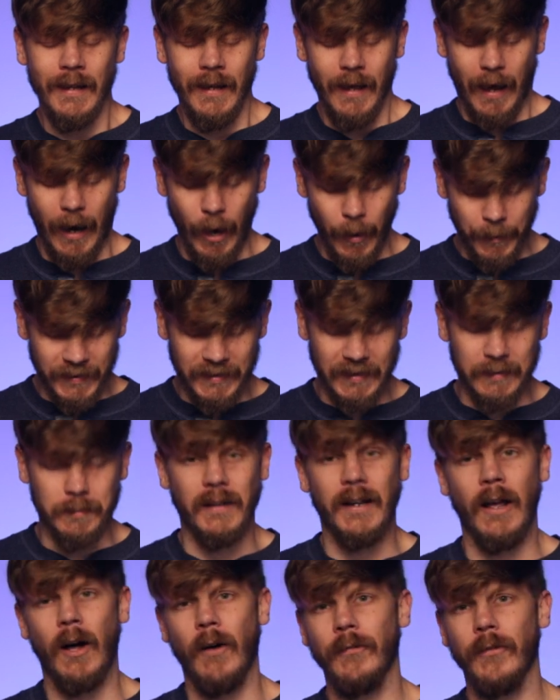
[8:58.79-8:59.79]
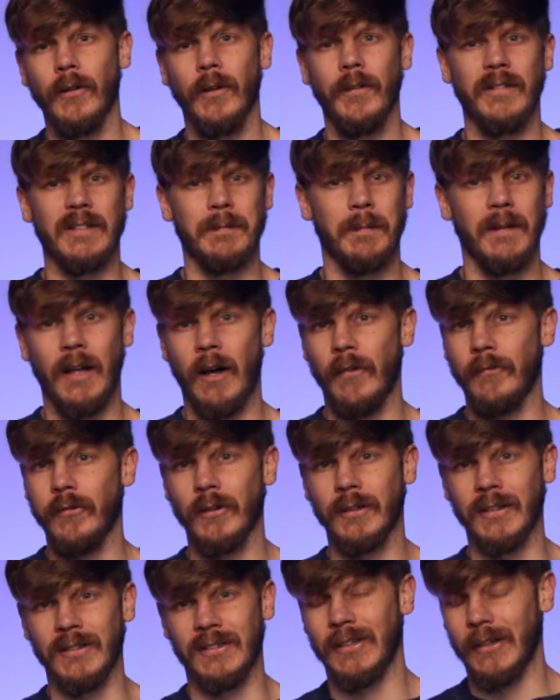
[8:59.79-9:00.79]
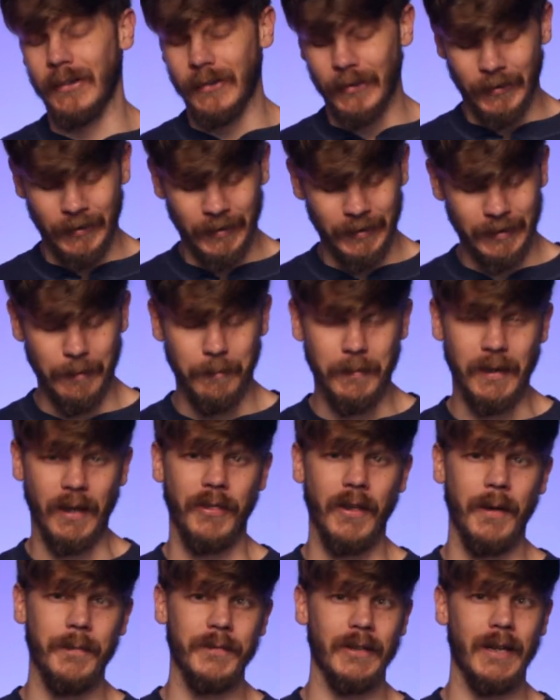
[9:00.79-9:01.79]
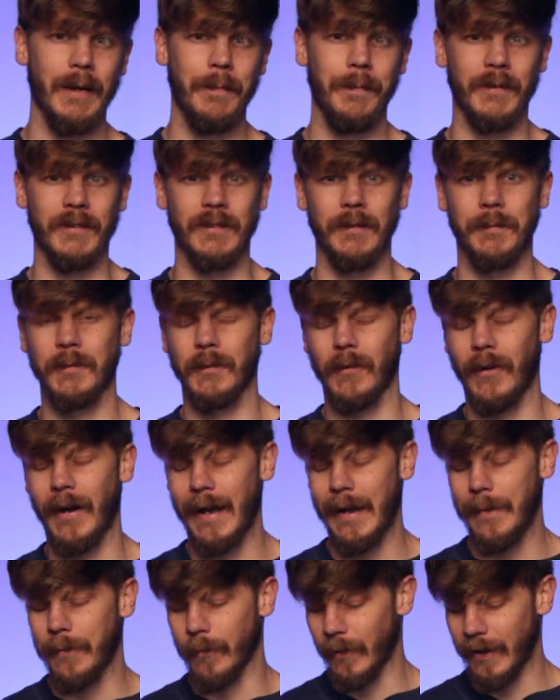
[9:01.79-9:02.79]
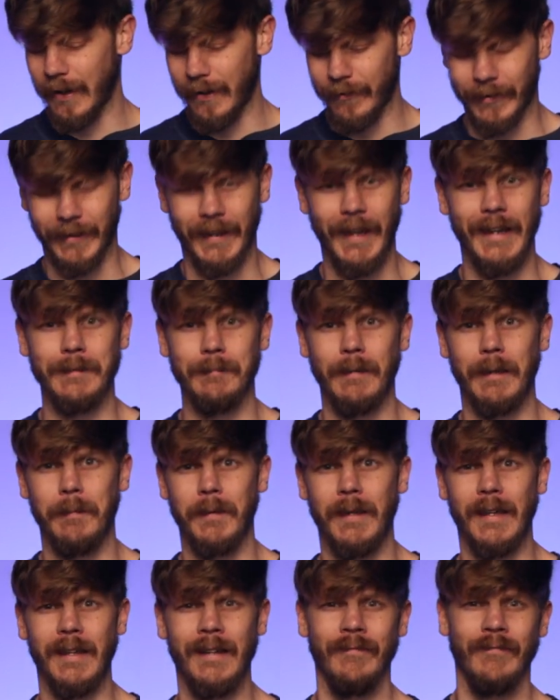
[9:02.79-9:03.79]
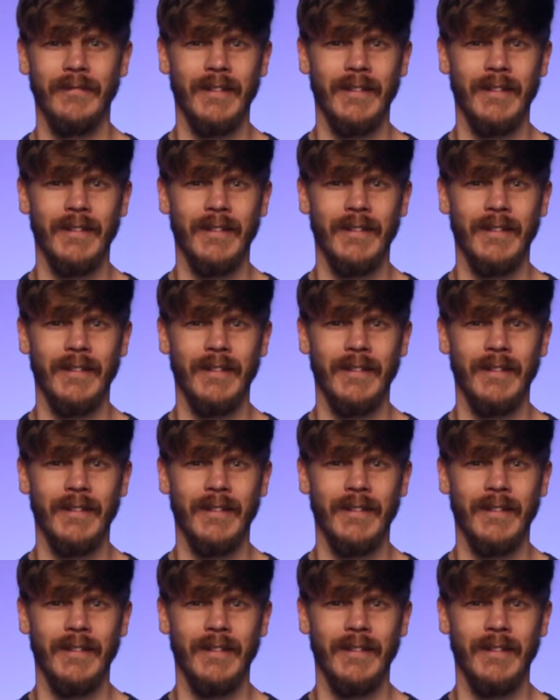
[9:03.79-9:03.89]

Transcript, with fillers: I hope this has been helpful. If it's been helpful, consider giving me a thumbs up, a subscribe, whatever the case may be.